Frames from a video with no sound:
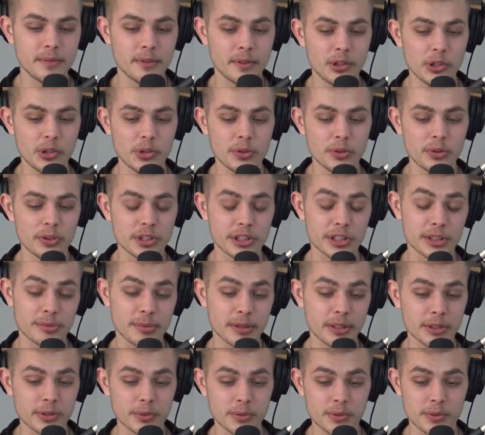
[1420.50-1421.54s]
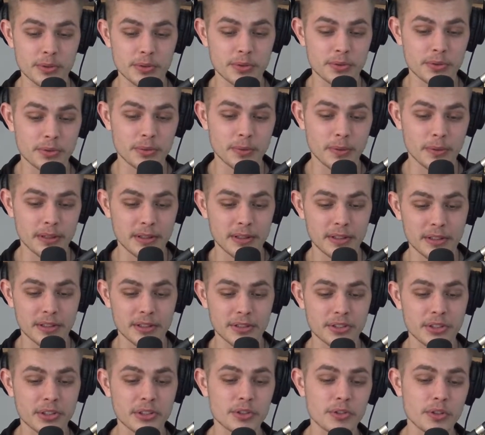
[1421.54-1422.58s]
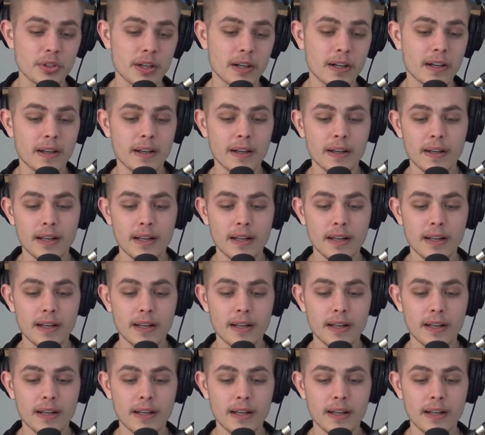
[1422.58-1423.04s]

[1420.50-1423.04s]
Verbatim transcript: you your experience with with a certain drug.